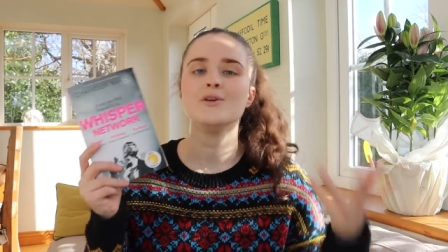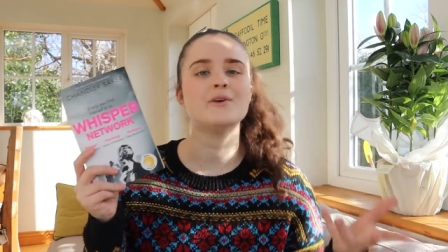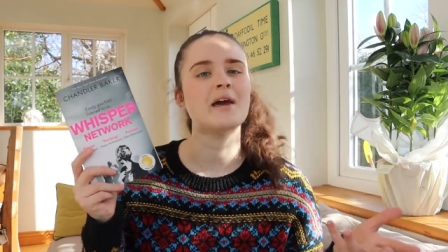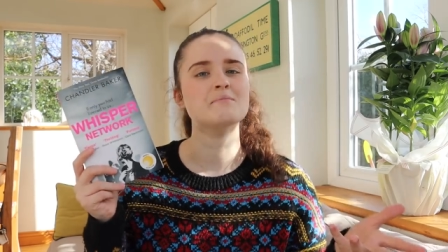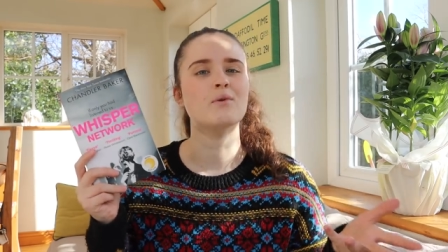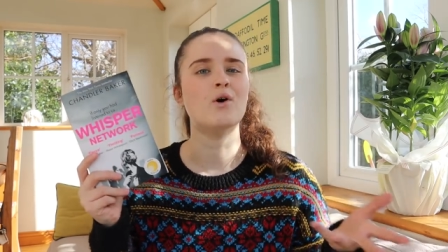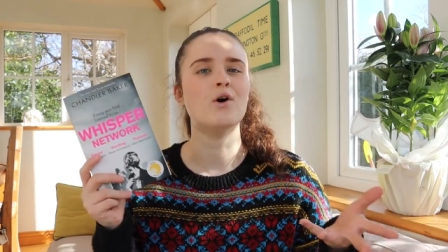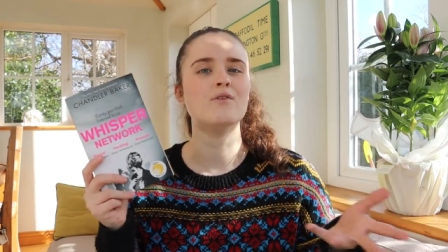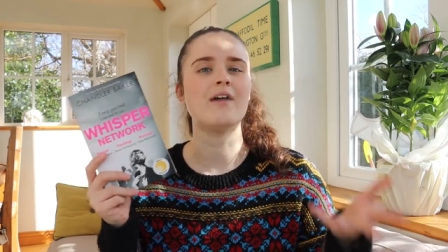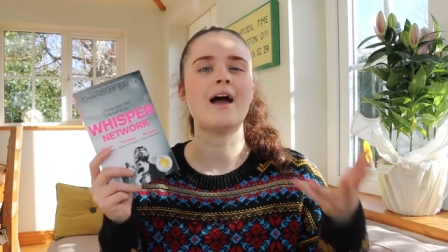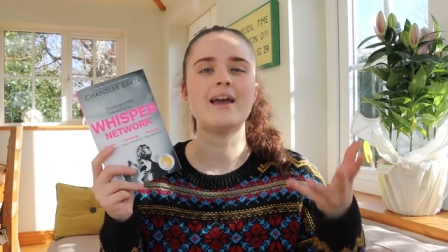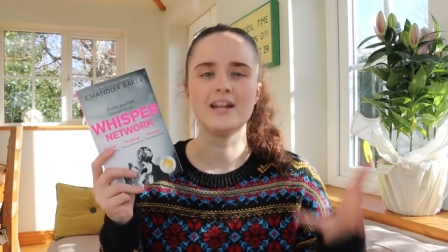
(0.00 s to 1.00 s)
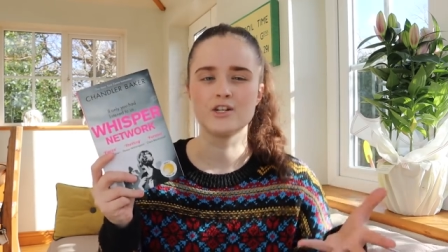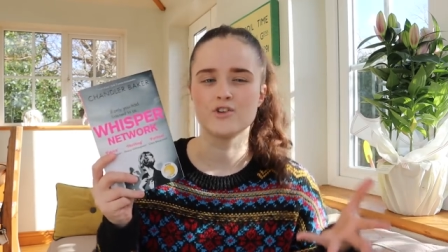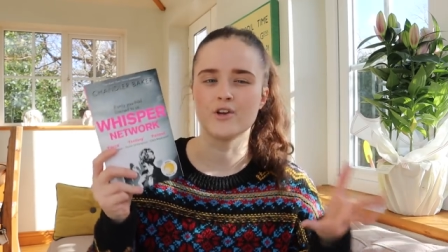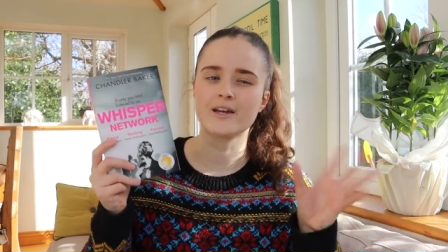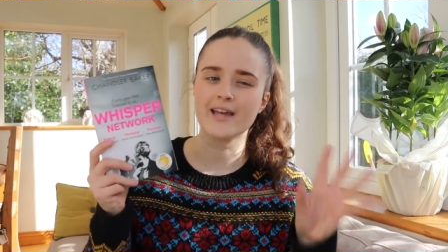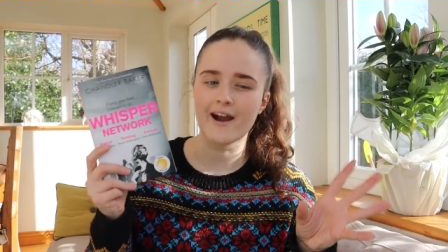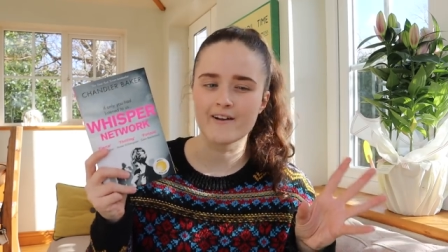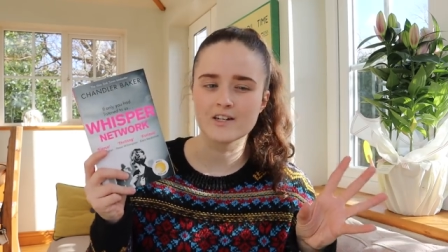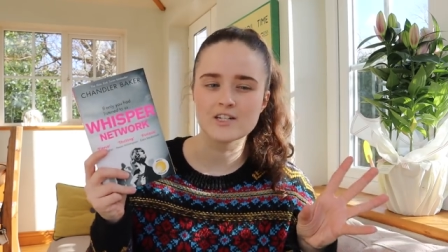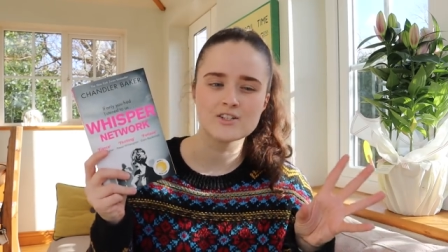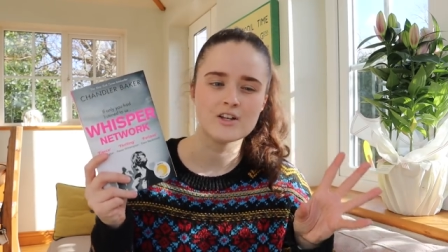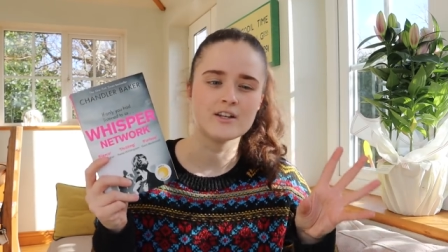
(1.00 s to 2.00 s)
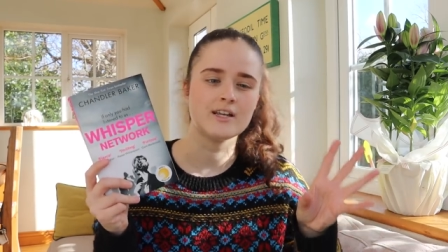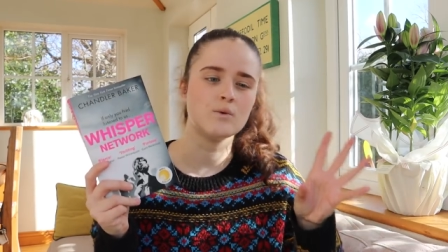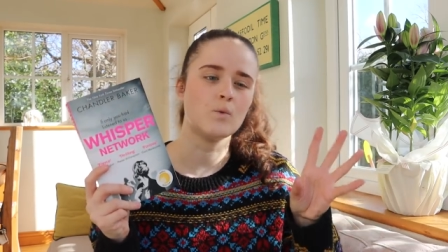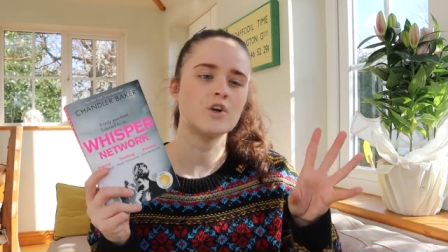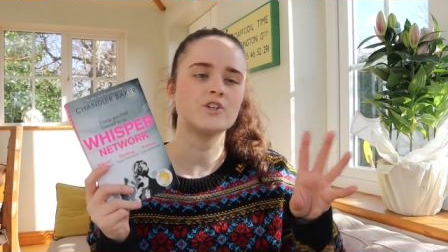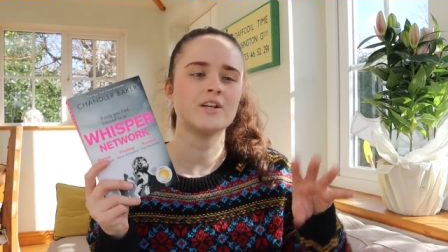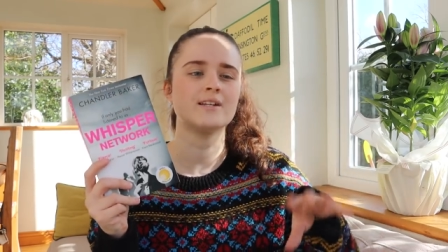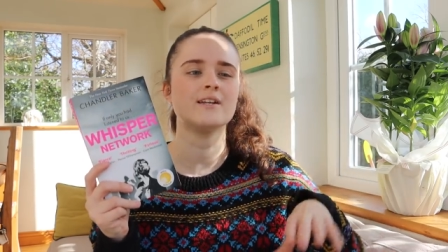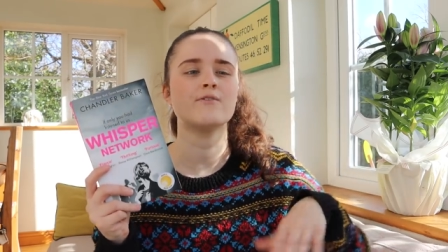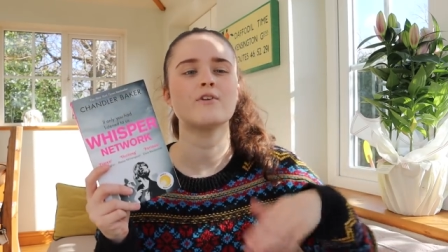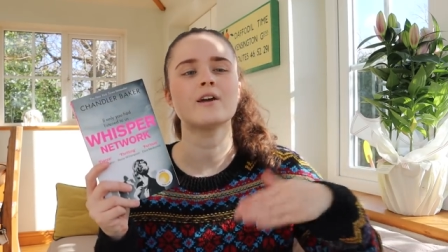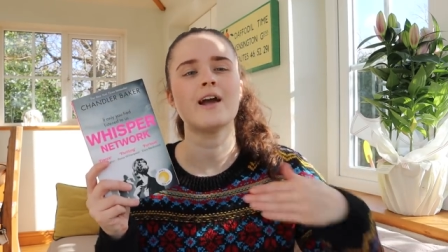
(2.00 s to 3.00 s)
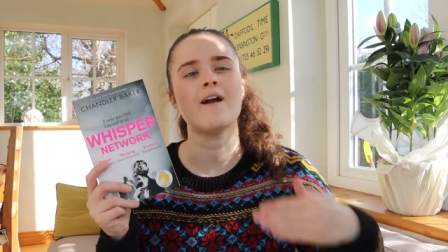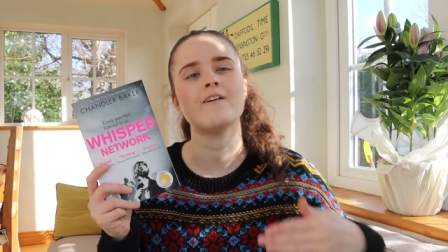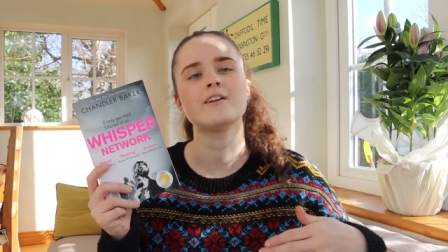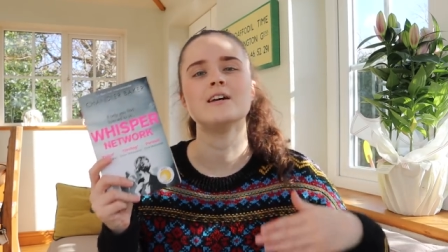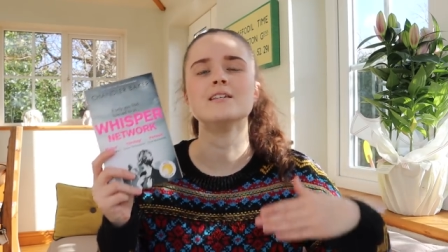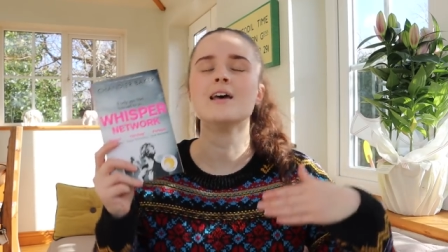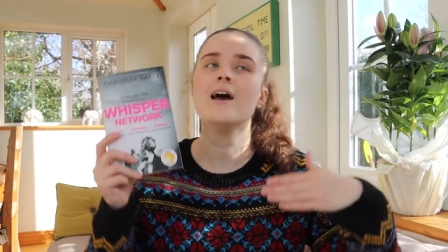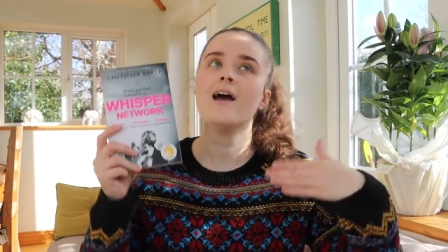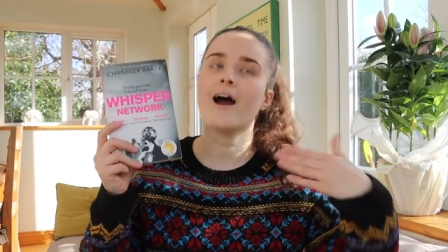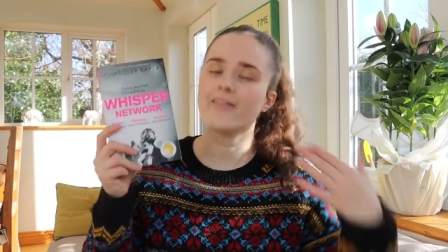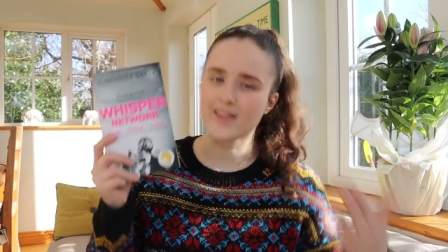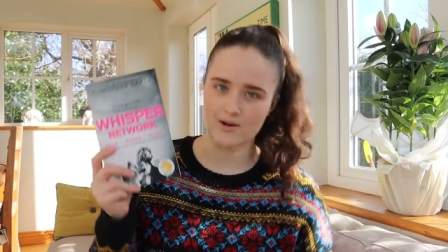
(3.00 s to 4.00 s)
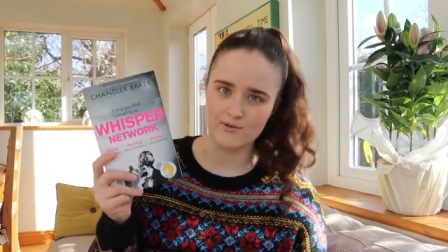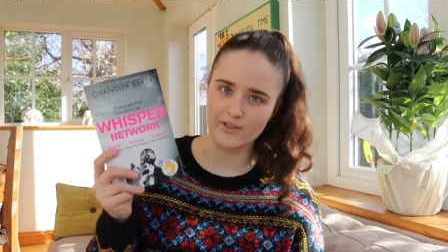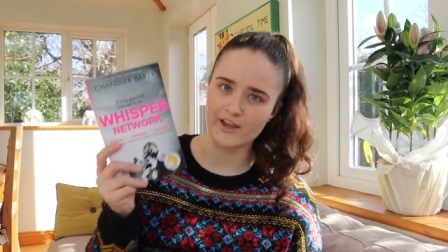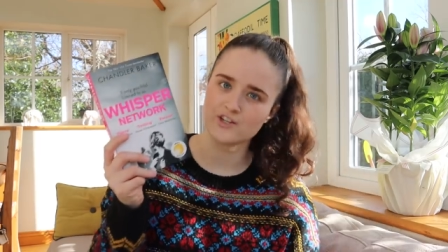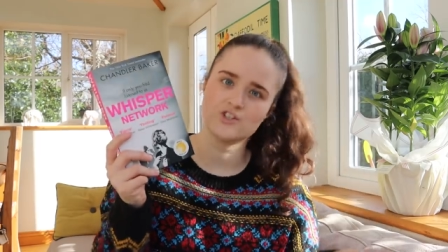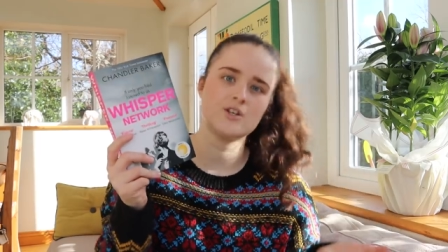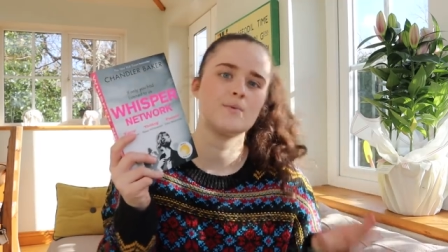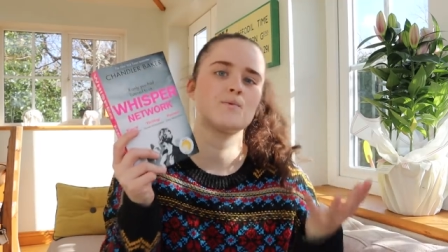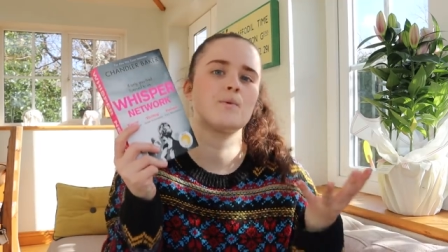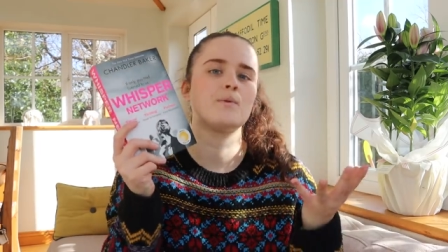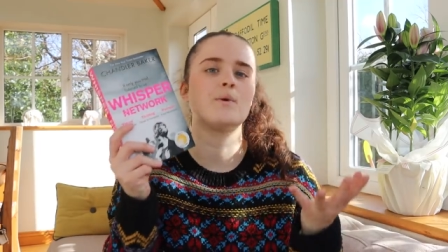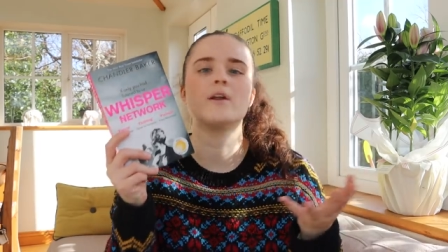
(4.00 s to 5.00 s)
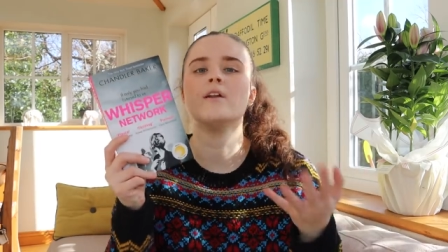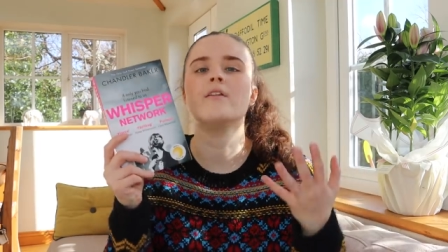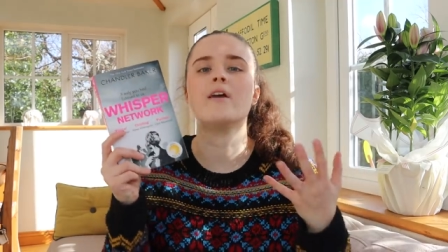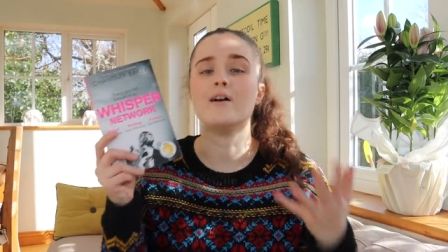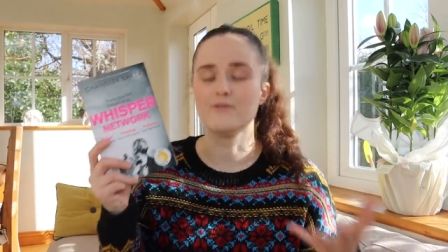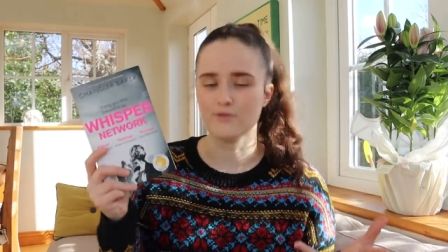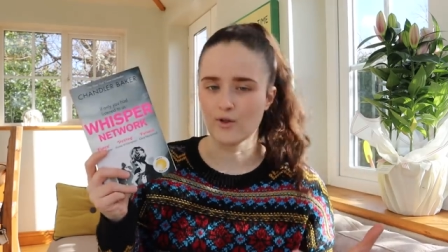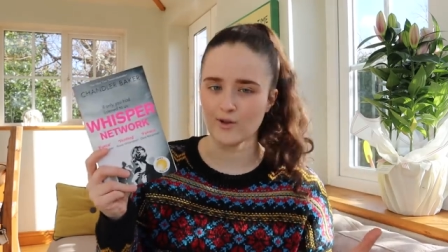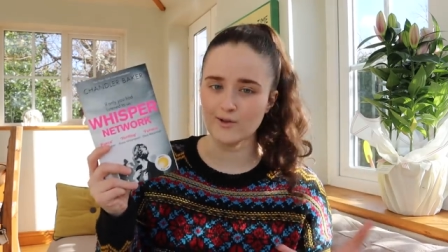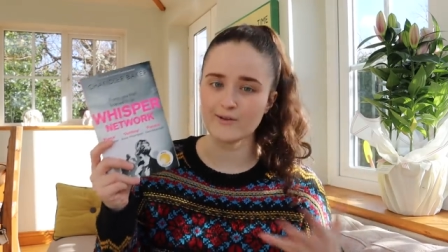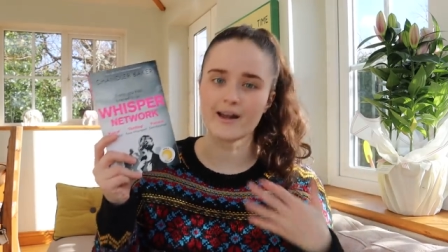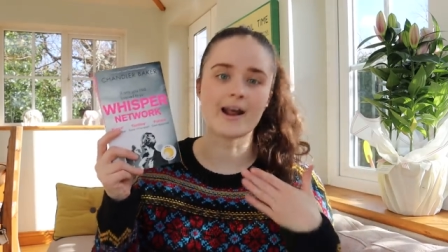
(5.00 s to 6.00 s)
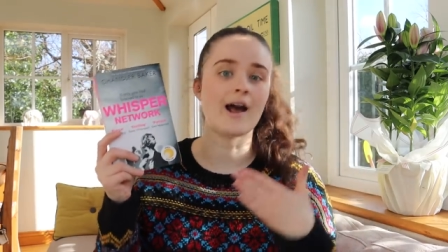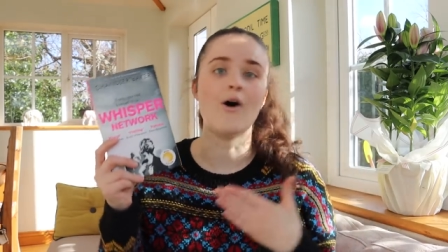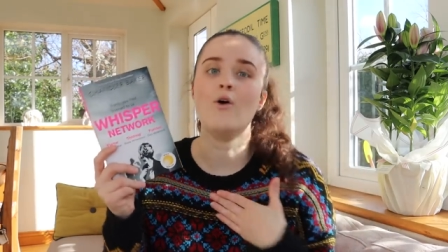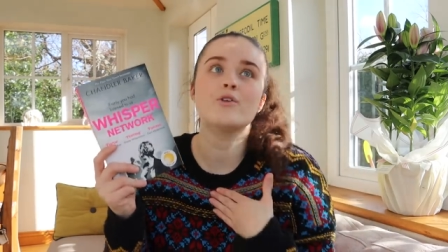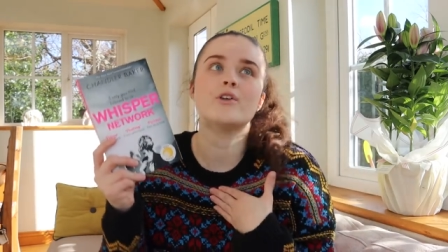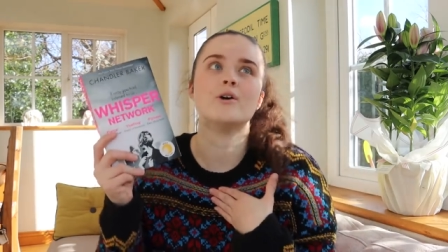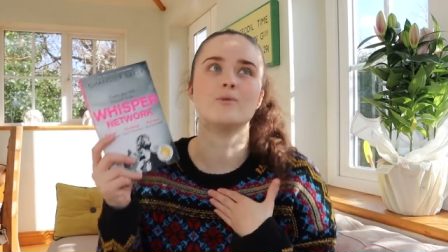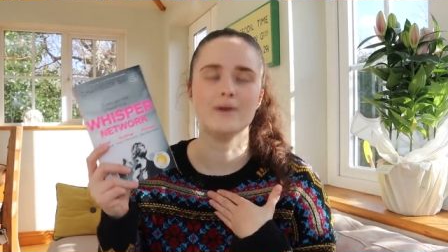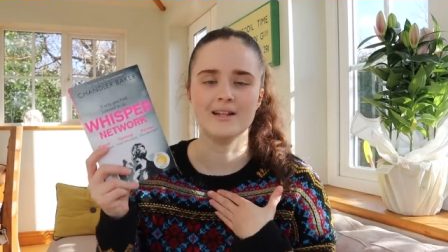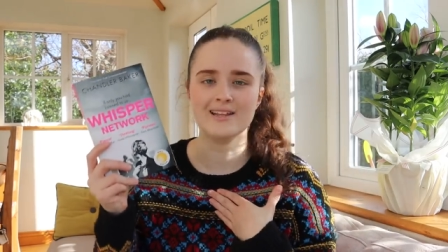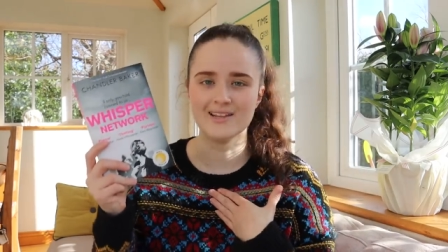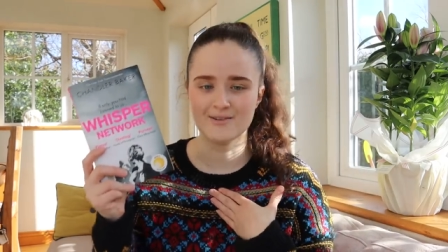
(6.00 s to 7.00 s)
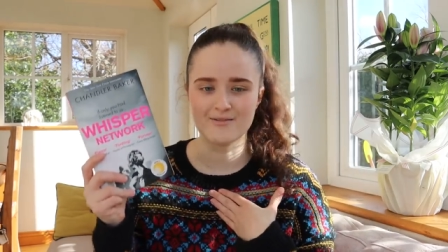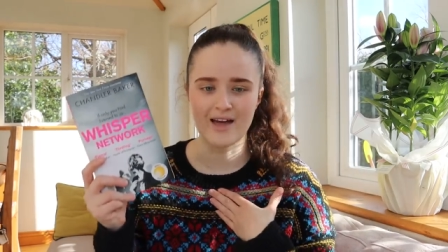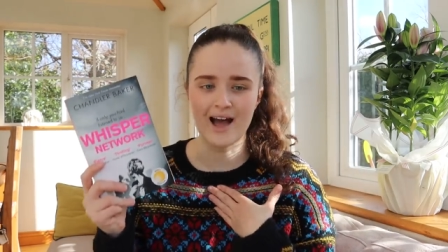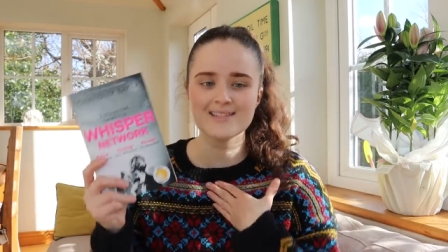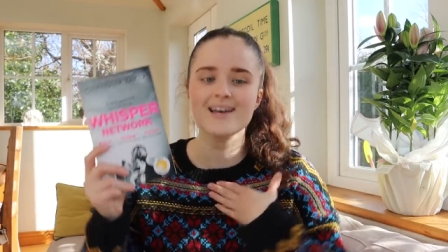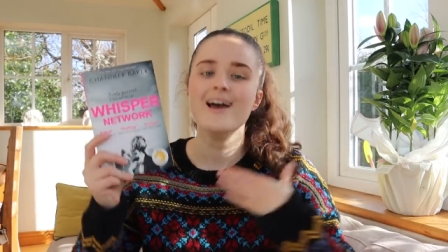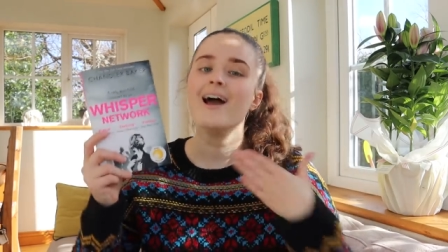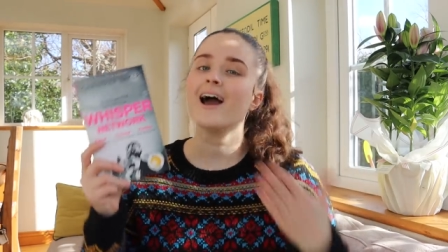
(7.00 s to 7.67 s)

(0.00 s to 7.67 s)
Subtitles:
you get more of that intricate character study, watching different characters and their relationships with one another evolve, and I also really love that.